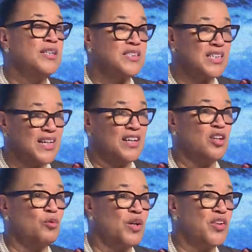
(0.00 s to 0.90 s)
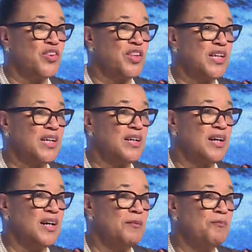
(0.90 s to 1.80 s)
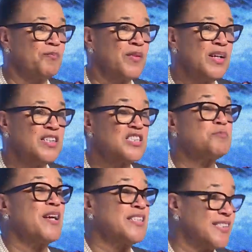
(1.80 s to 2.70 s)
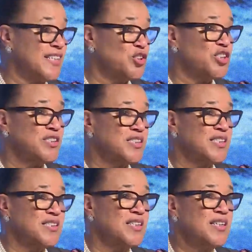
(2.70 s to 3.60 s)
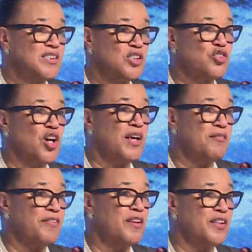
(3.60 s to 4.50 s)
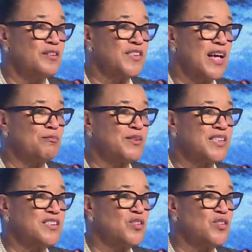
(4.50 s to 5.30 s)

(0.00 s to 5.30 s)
together with the space agencies, to try and fill those gaps in. So